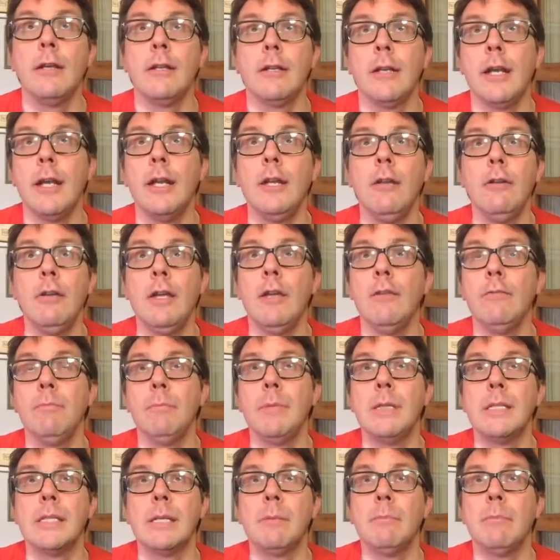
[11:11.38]
can you give
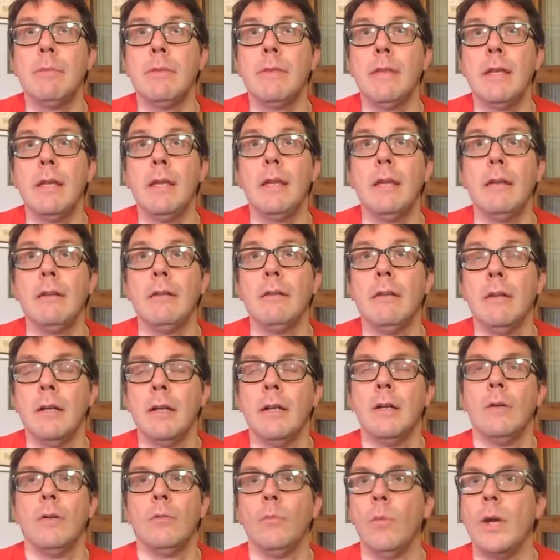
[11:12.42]
me something, and
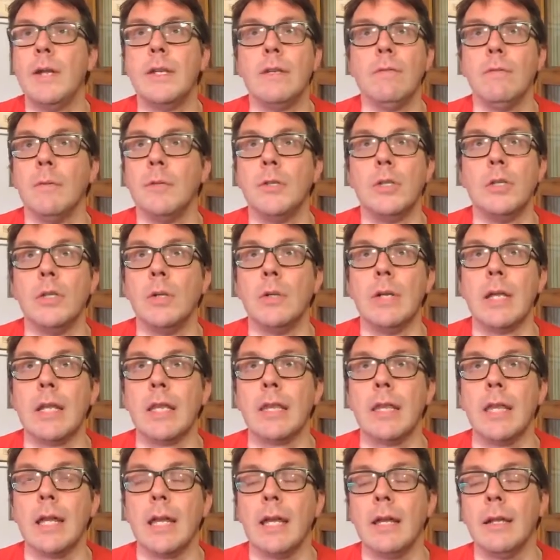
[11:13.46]
waiting for them to do
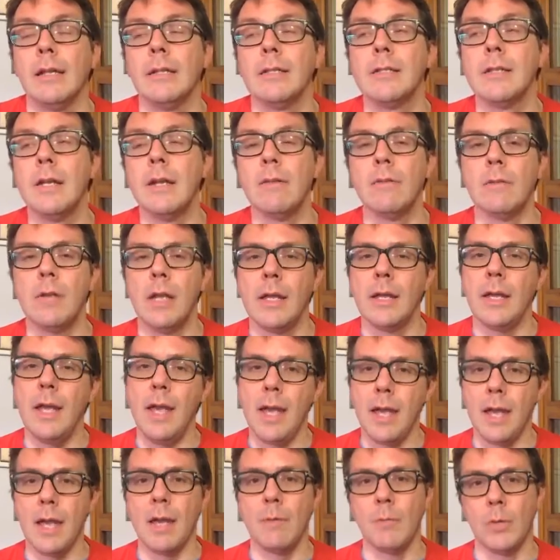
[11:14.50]
nothing, instead of like,
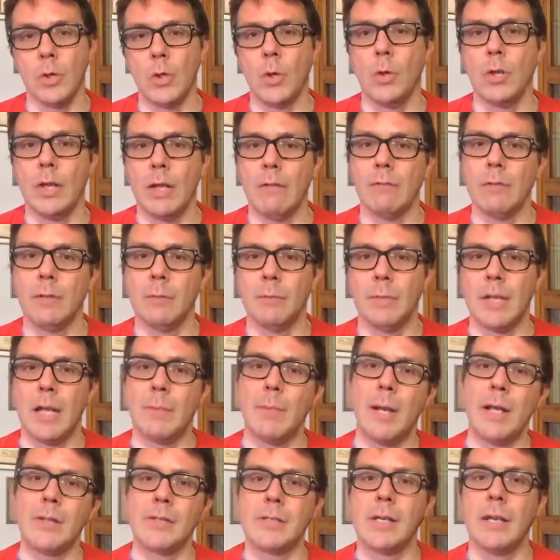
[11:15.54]
hey, I'm at your level, but
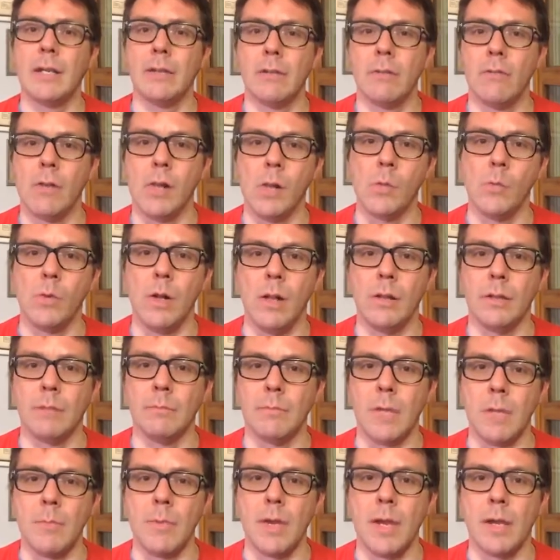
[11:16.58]
I'm outside in the real world, and
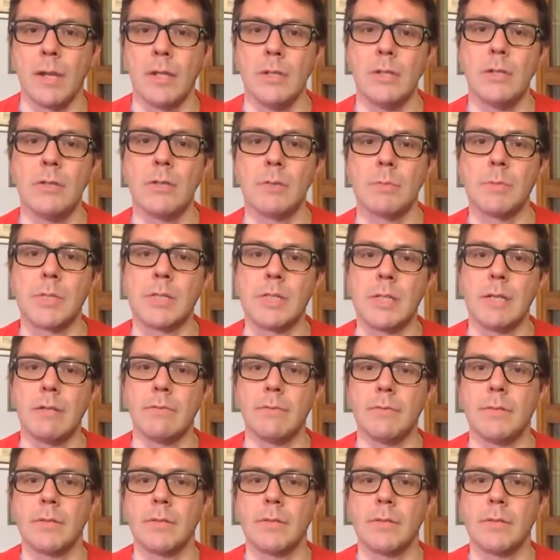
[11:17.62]
maybe I can do some stuff.